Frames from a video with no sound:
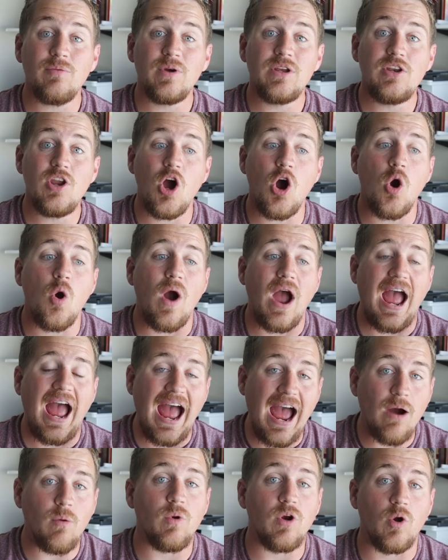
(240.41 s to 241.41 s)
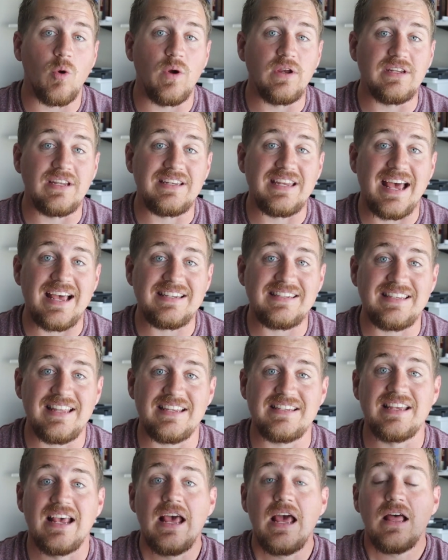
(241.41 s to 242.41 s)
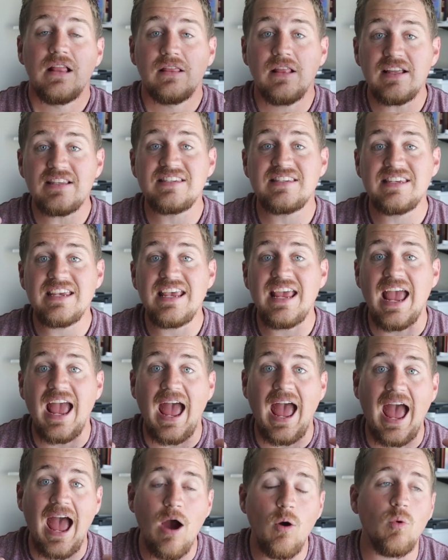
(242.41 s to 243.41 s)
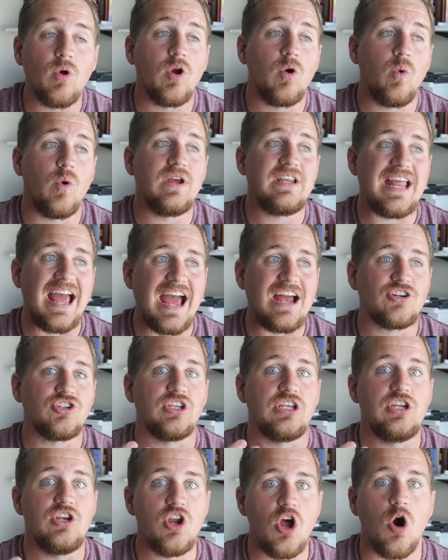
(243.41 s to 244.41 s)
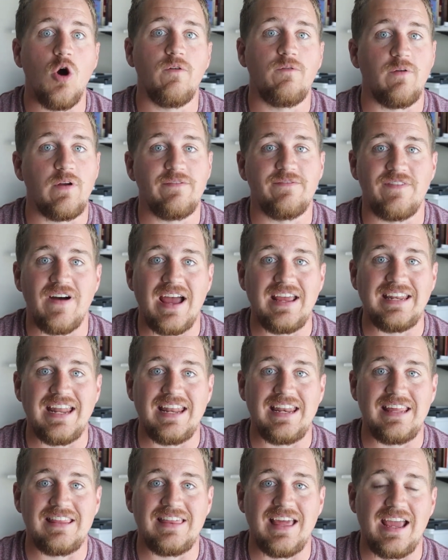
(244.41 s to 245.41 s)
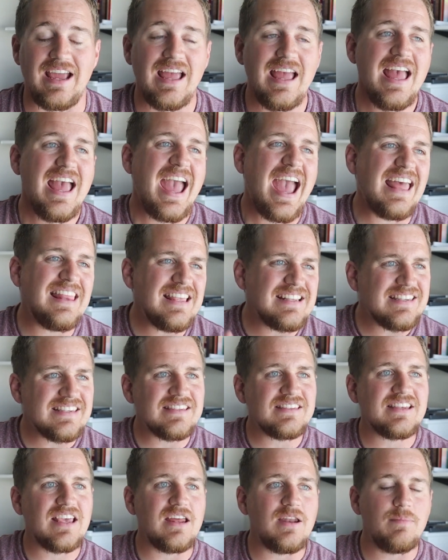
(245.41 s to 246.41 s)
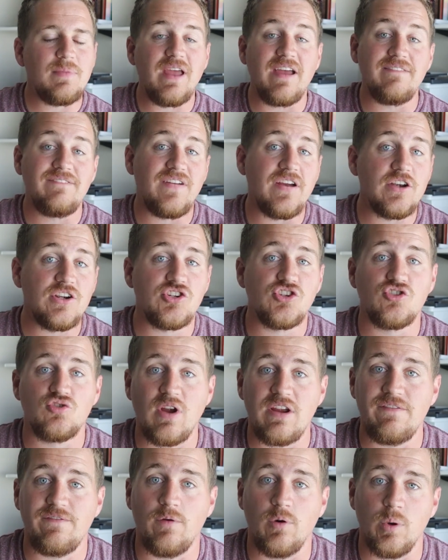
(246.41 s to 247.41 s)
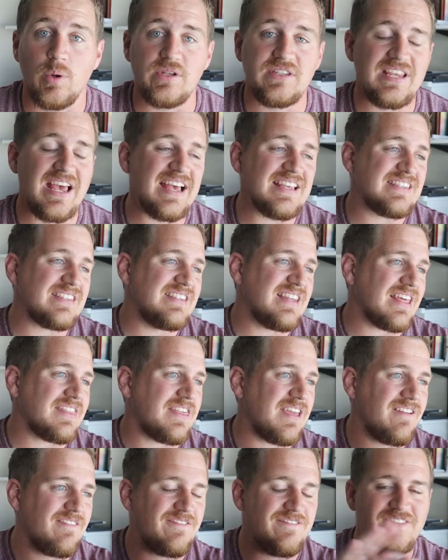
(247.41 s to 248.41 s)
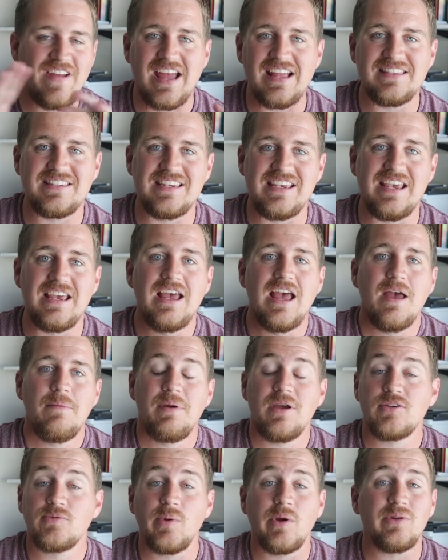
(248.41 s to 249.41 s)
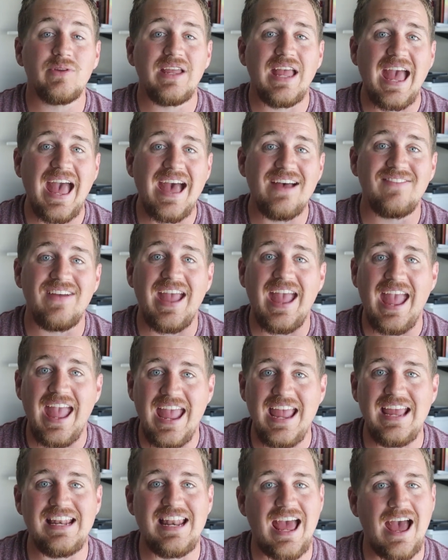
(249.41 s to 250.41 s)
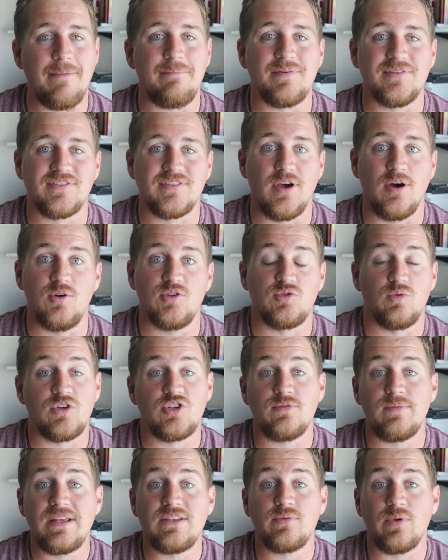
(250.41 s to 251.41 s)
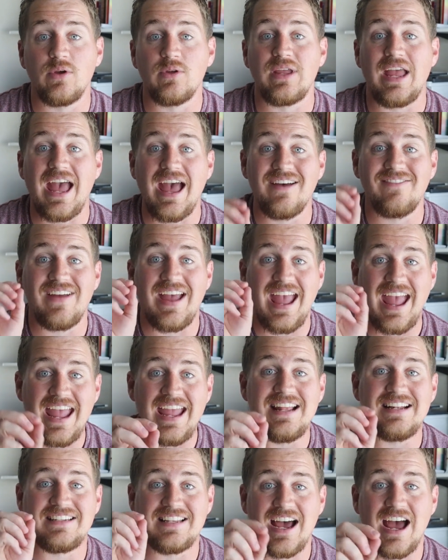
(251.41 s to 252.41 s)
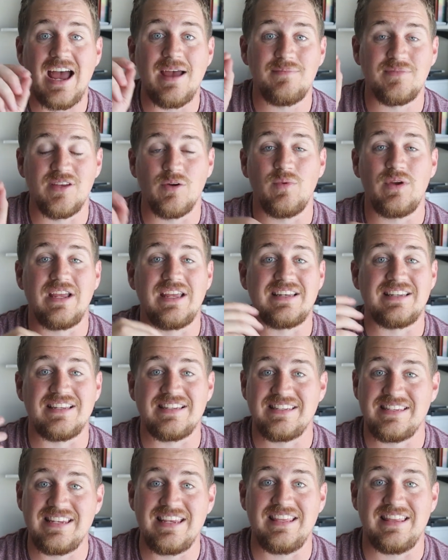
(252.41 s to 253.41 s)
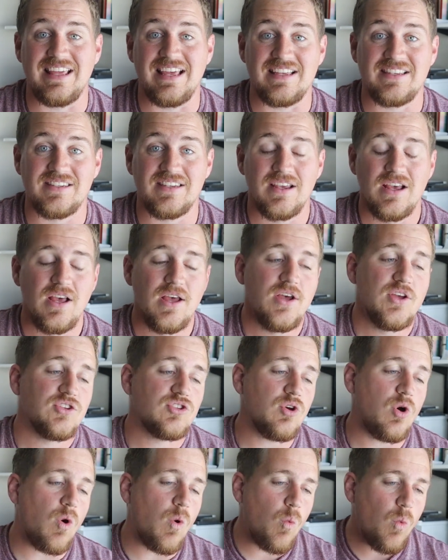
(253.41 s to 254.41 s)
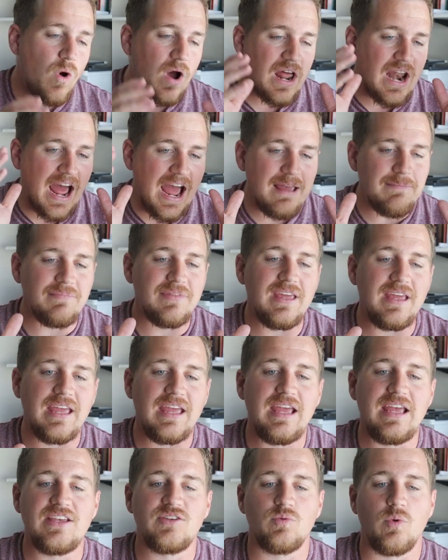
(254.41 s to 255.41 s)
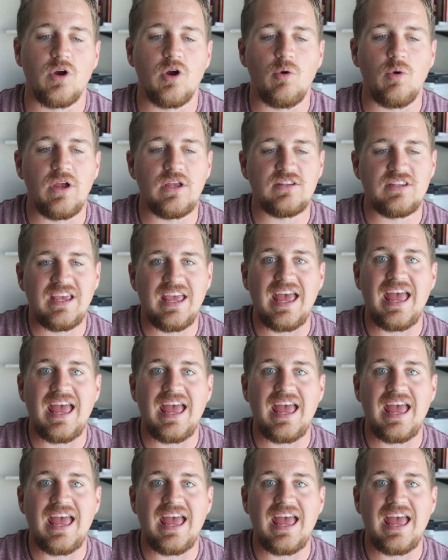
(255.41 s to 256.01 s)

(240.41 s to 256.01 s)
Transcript: that we know how we're going to test this, let's see how we're going to actually know if we find anything. And this is gonna be a very straightforward test, nothing fancy, because we only have eight episodes, which means we only have eight times that we get to see this. So what I'm thinking is we're going to